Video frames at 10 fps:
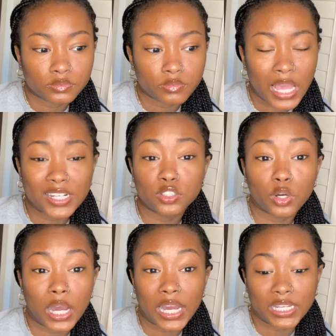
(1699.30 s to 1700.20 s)
I don't know
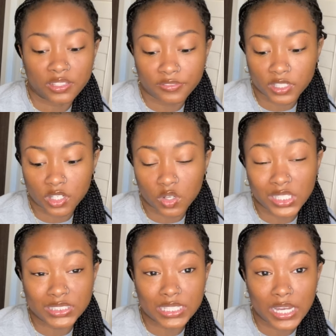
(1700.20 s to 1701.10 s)
how he feel on
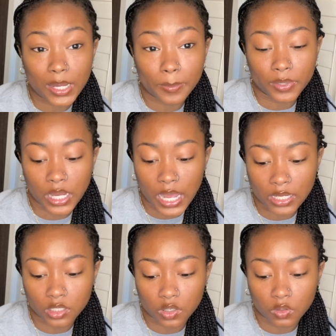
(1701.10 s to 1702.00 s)
his side, but I
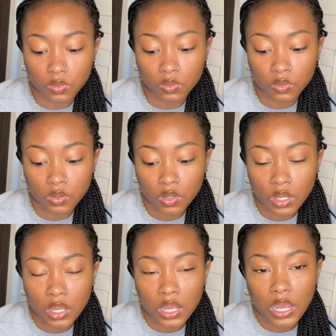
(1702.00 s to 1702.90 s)
know
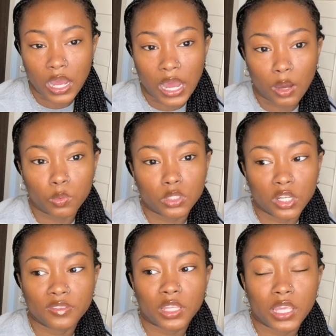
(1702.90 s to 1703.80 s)
I would
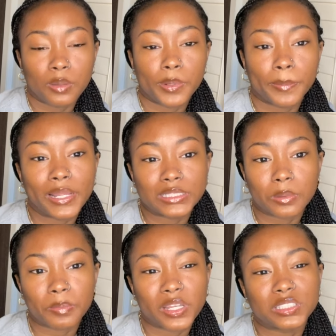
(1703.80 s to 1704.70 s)
love to keep him as a
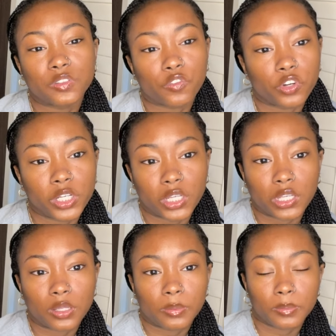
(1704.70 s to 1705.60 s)
best
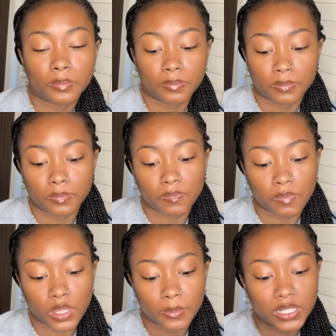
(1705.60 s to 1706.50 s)
friend
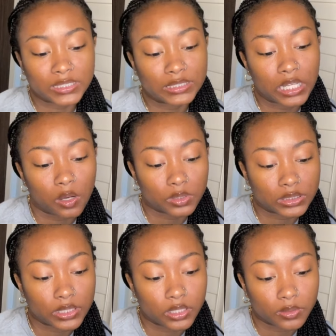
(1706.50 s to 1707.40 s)
because he's always
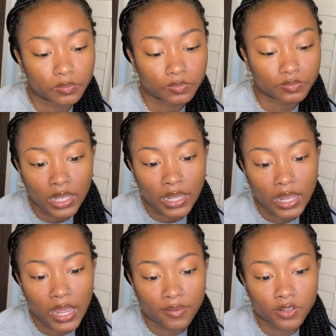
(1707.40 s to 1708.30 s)
there.
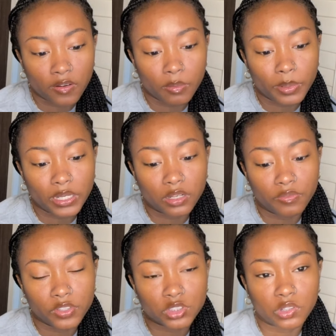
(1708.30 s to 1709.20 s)
Have you ever been in a
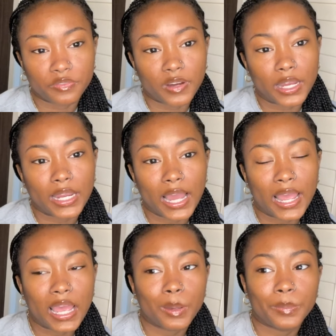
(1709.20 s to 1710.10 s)
physical fight? I
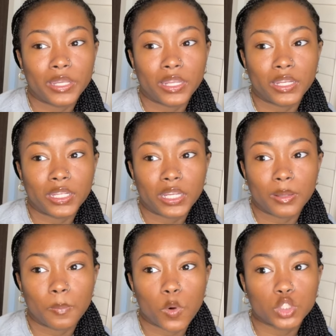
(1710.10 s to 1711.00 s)
have been in
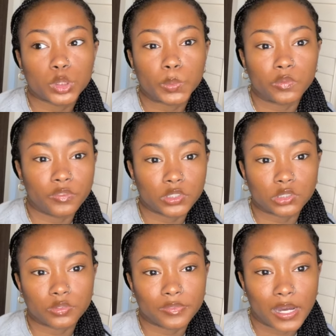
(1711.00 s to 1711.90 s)
multiple
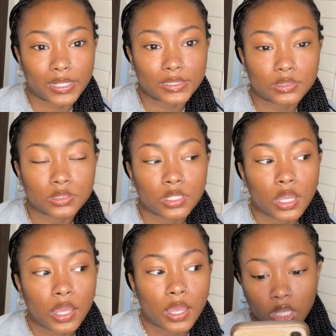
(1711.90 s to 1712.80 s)
physical fights.
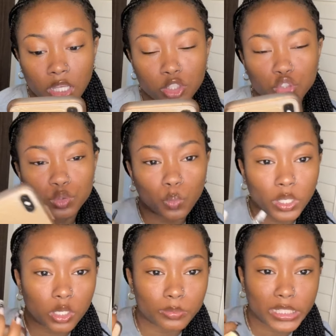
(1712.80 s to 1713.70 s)
Can you
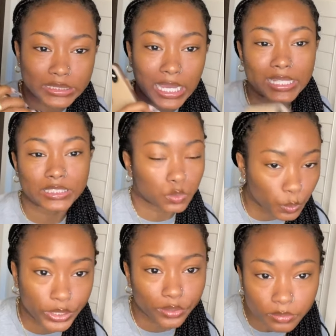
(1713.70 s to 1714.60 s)
swim? Yes, I can
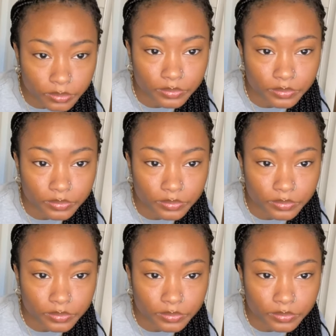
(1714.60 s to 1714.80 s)
swim.